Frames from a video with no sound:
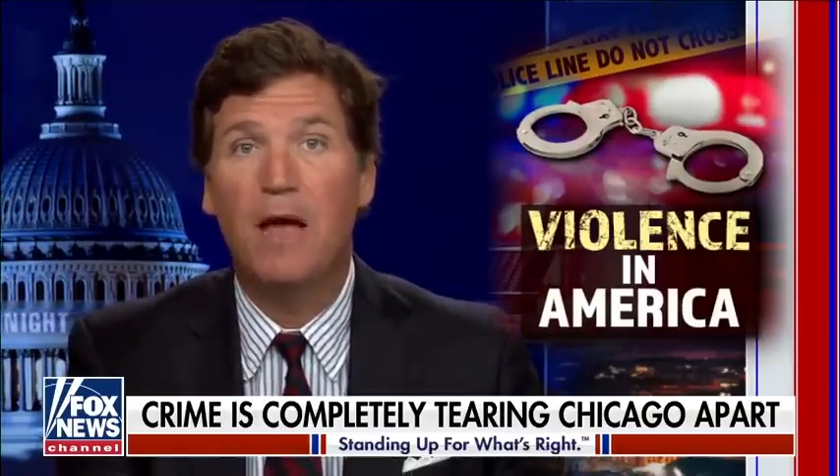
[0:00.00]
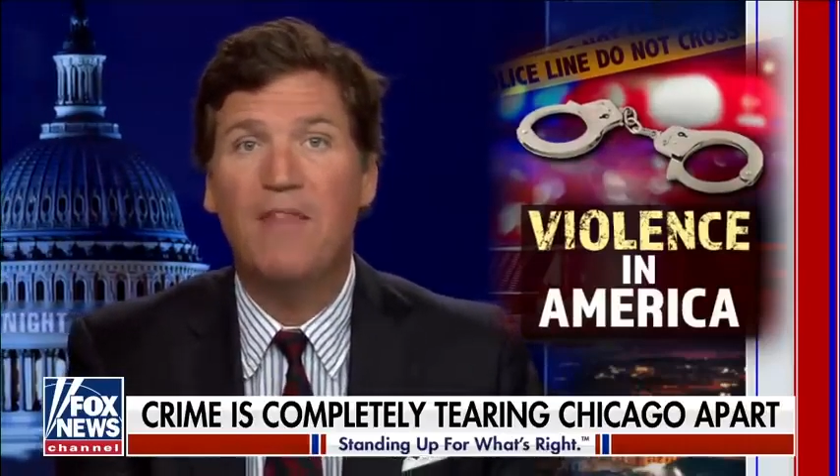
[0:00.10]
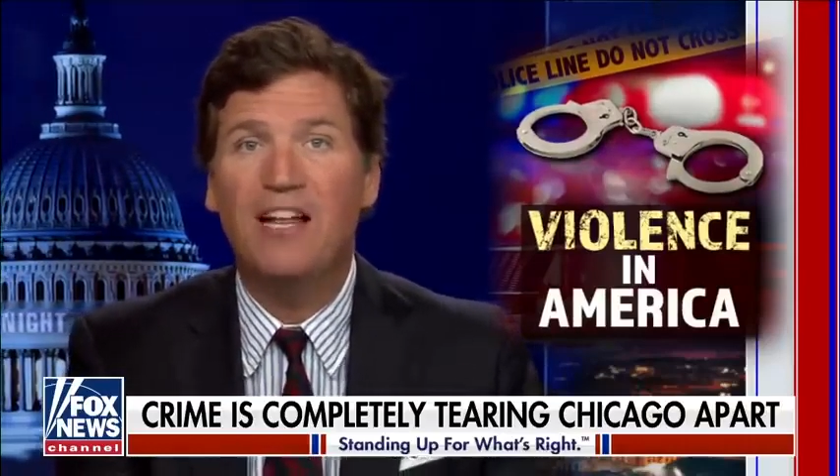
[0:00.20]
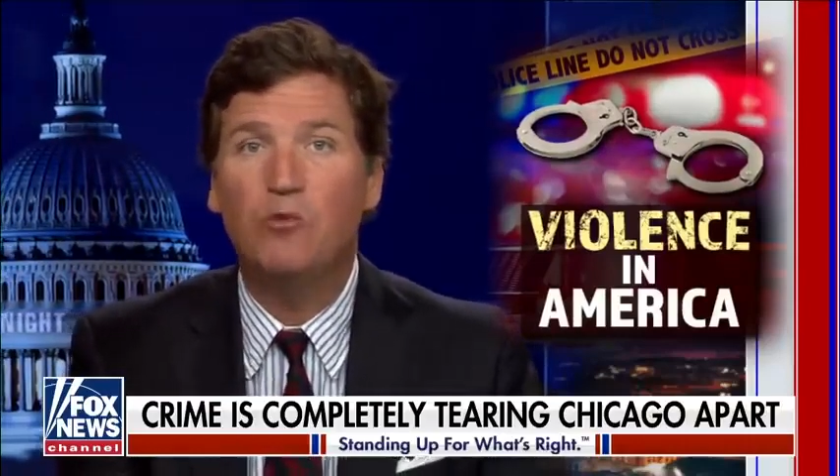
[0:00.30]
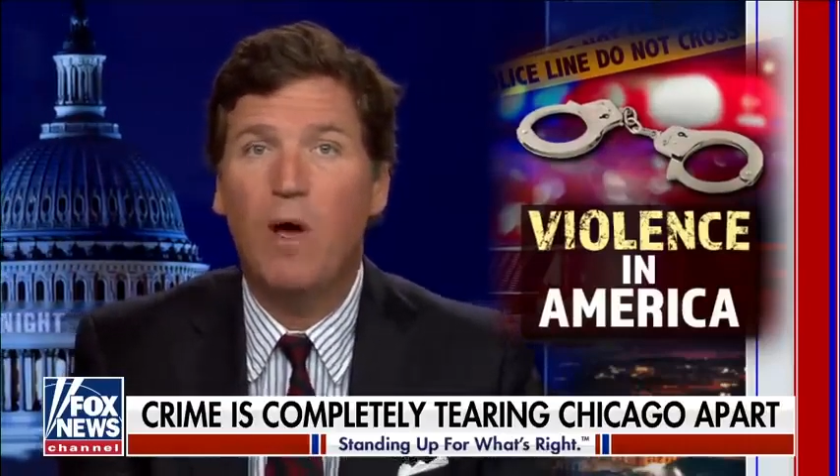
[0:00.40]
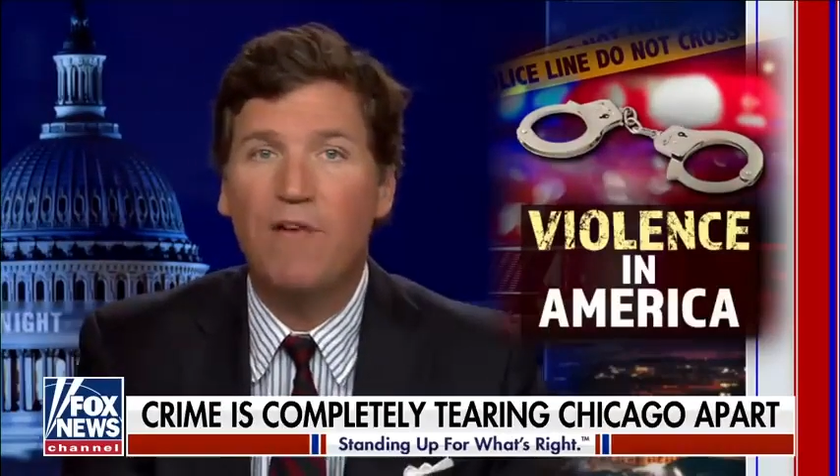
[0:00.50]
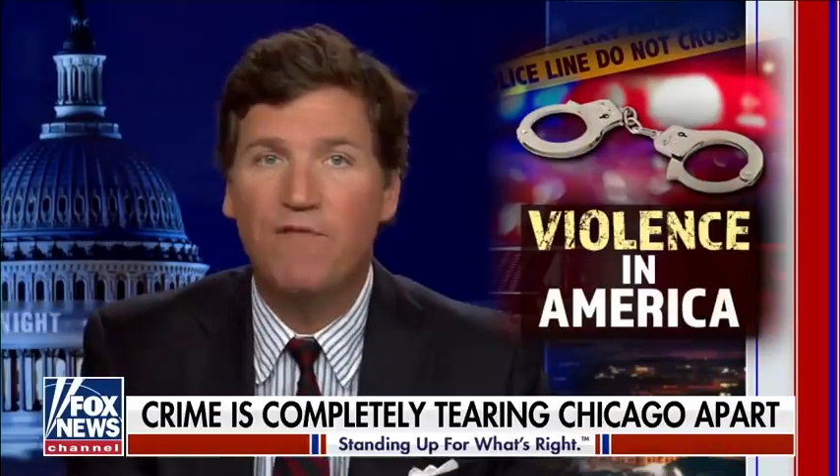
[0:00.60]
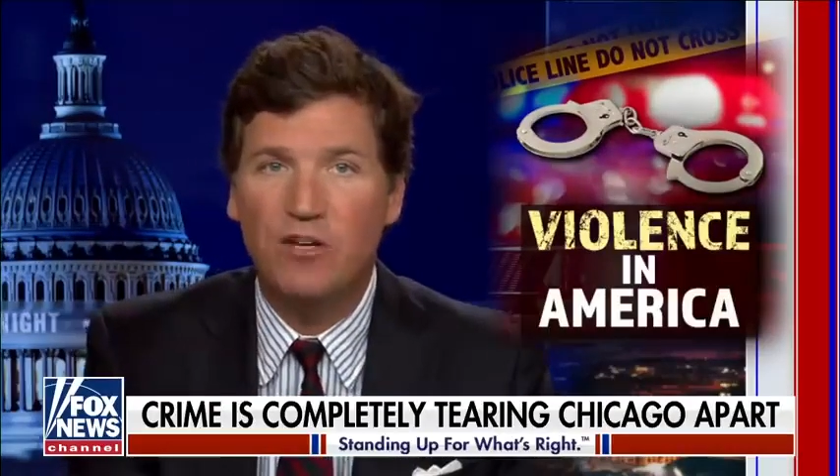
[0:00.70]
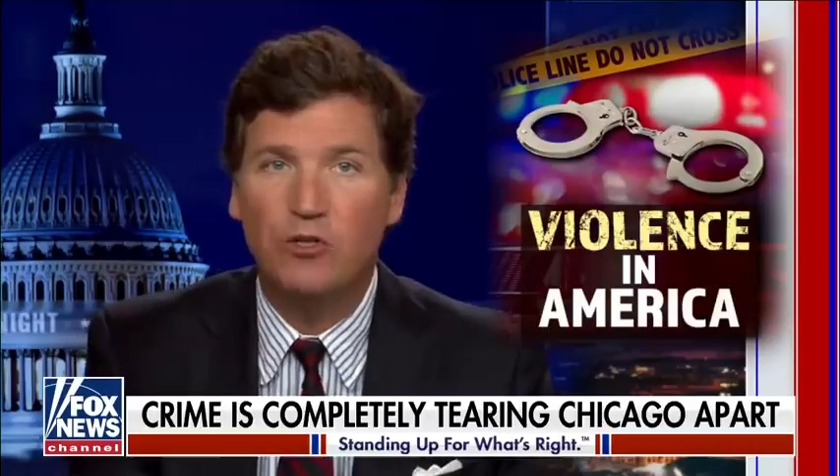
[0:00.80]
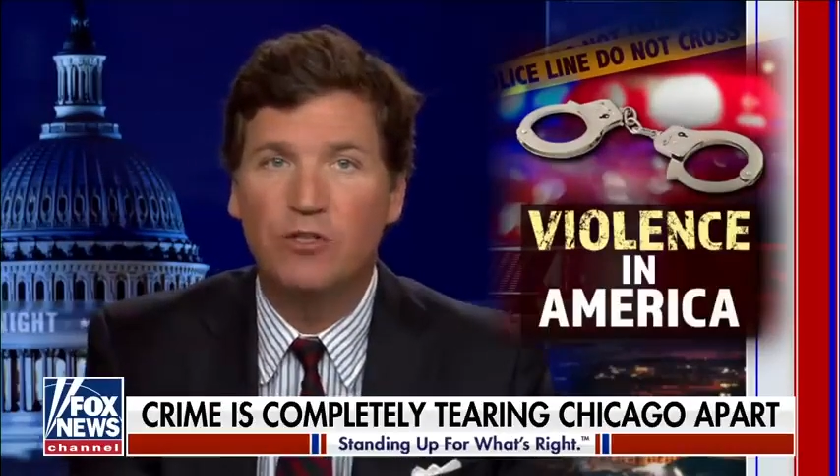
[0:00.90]
And that's why
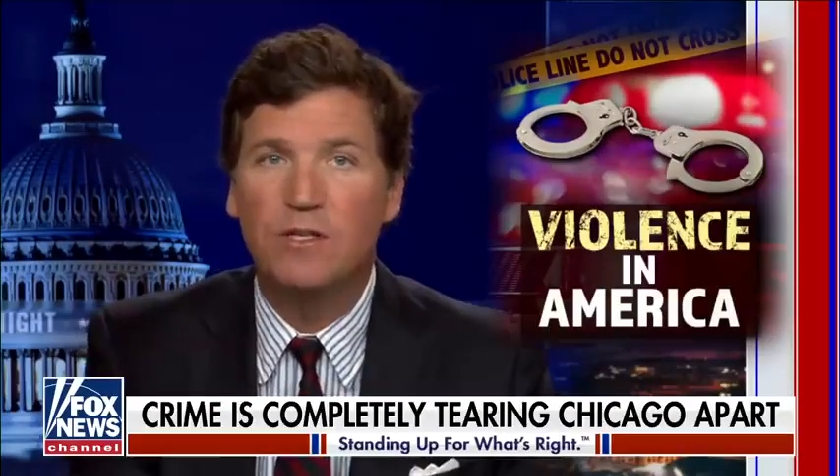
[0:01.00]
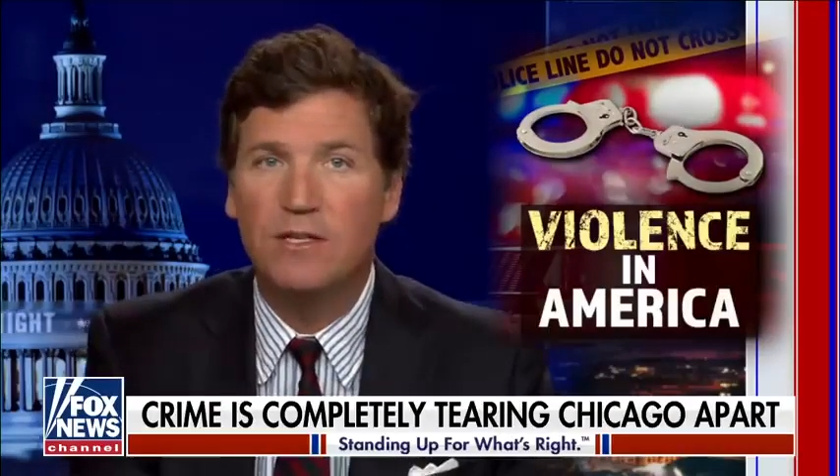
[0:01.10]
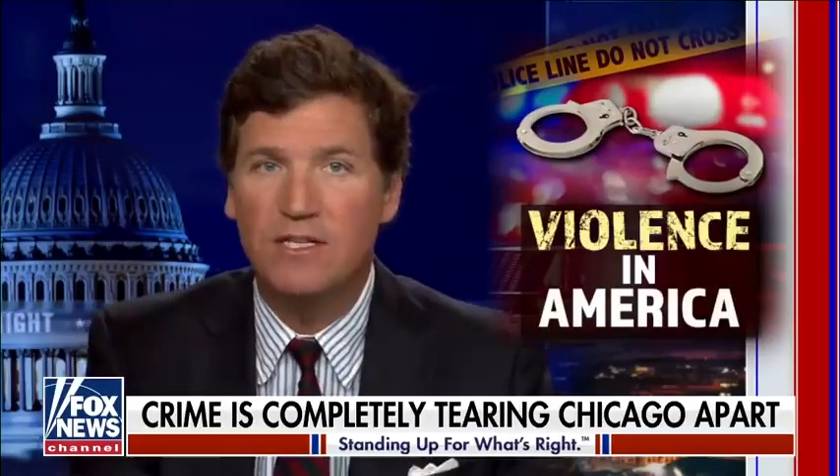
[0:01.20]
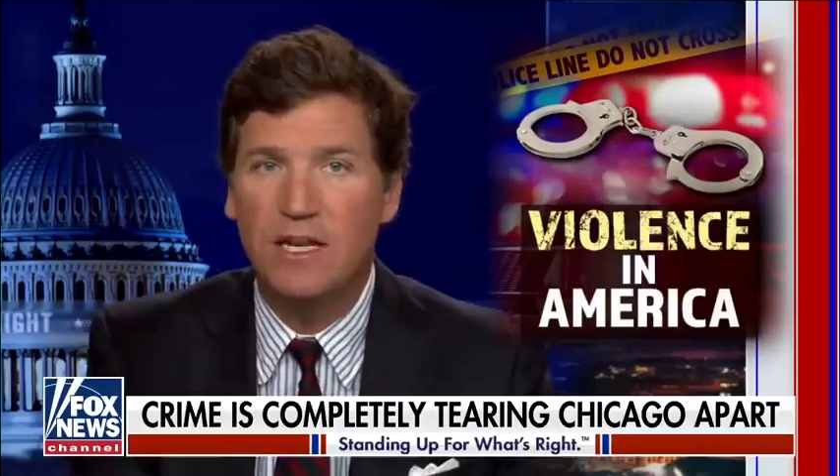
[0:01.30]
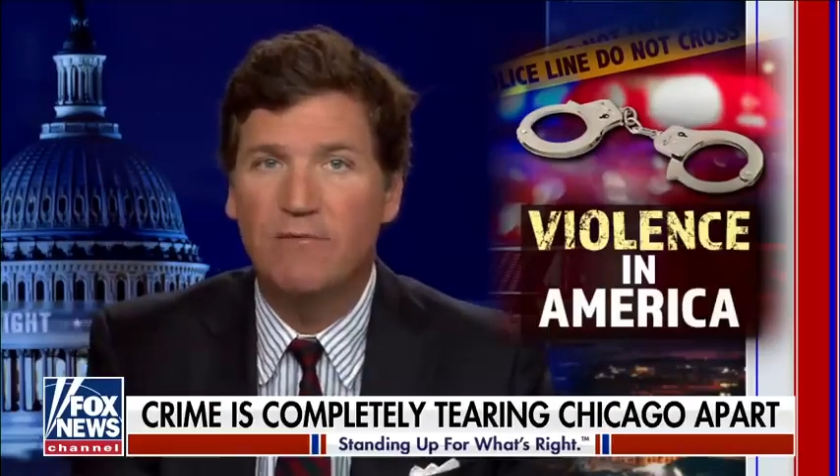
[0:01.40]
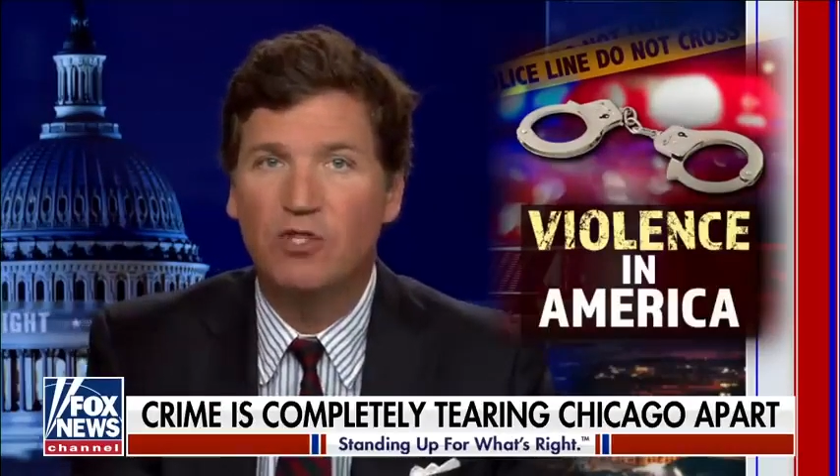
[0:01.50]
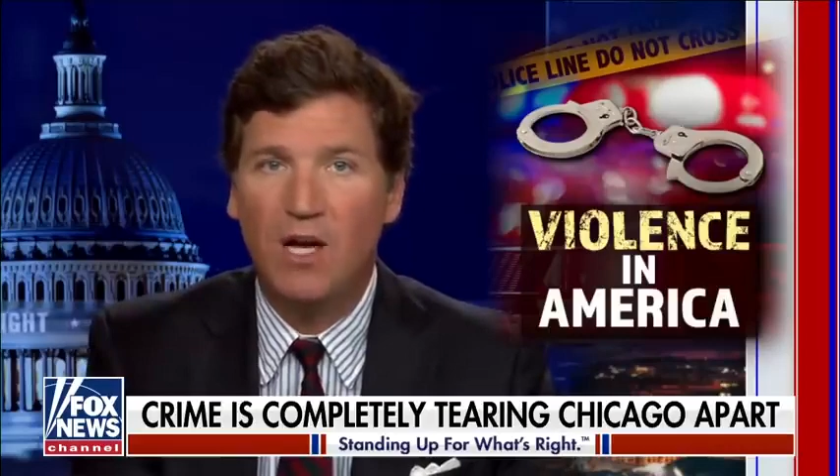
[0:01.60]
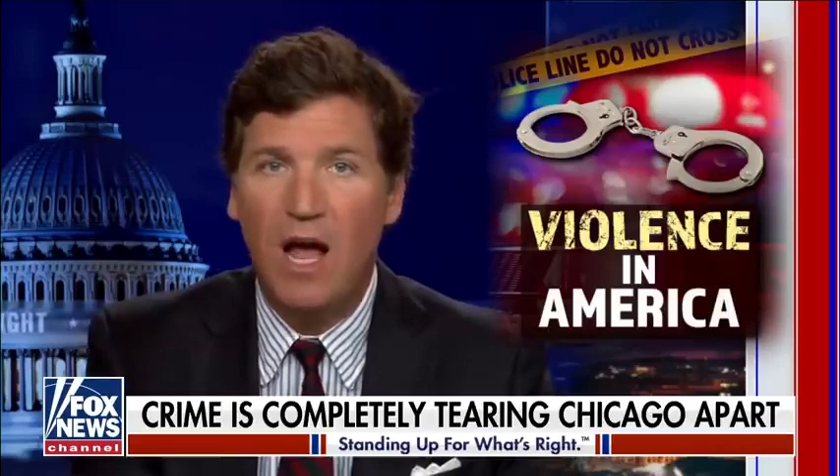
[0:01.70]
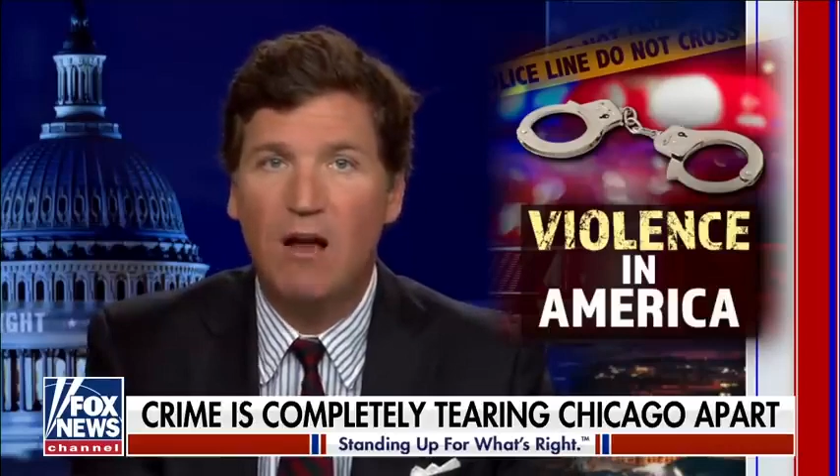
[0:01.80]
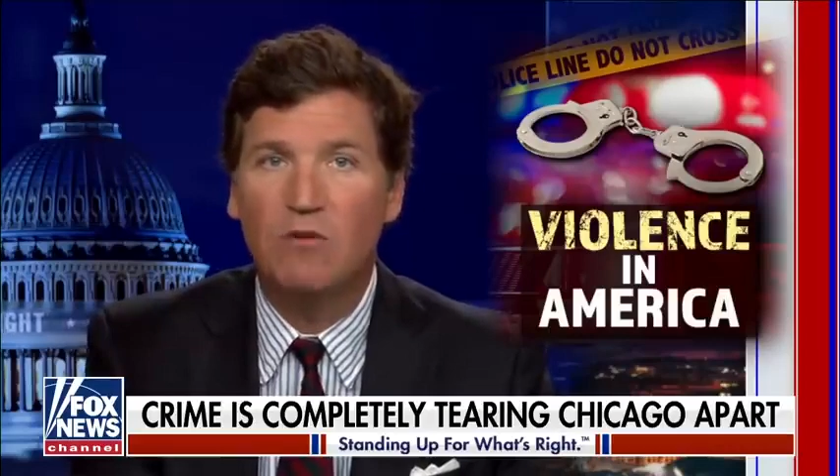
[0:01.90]
officials in the city of
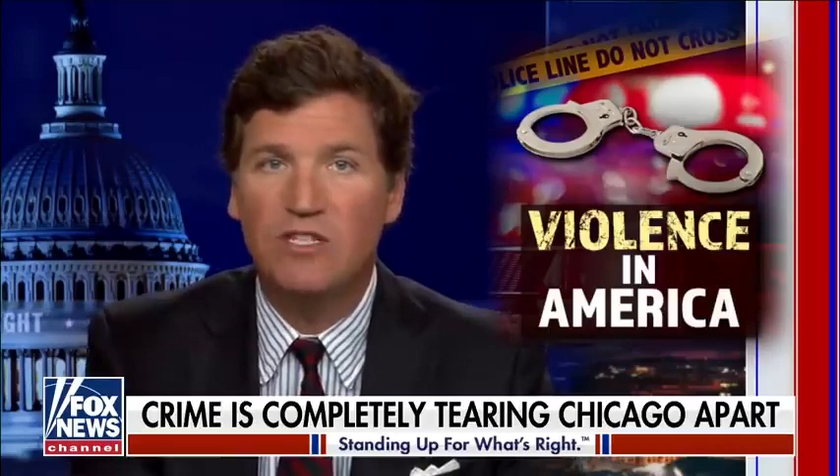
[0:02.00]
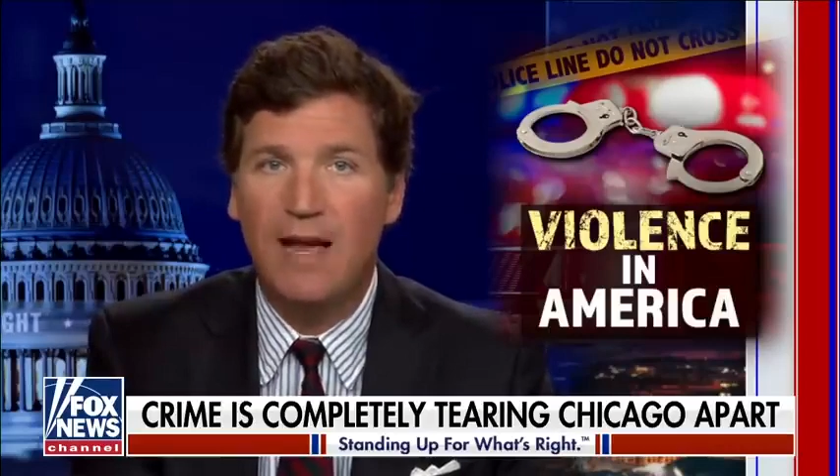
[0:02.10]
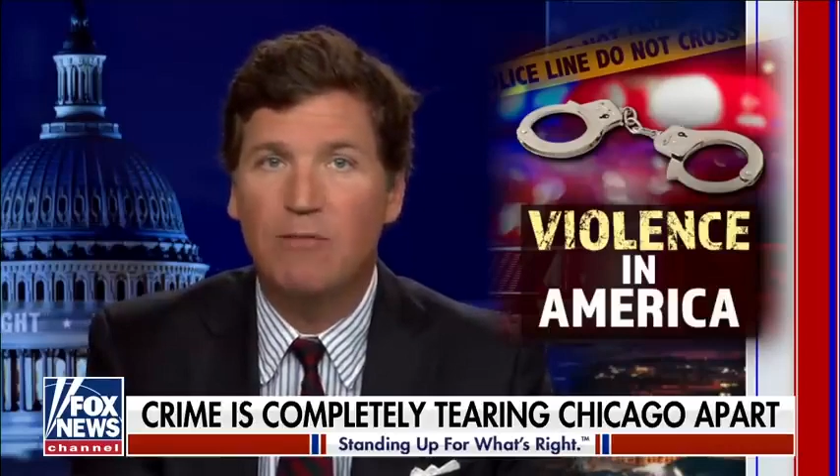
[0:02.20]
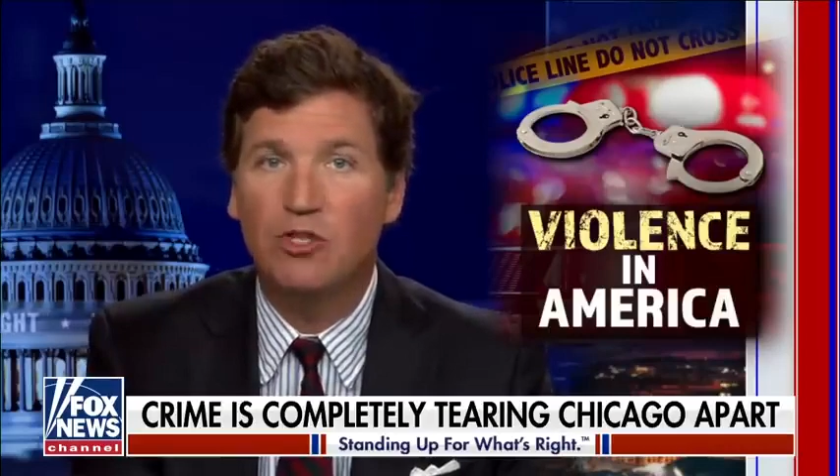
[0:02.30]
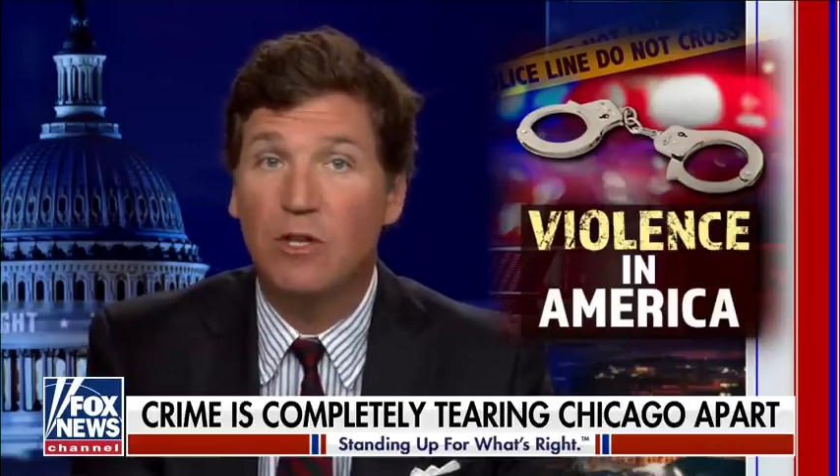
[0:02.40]
Chicago established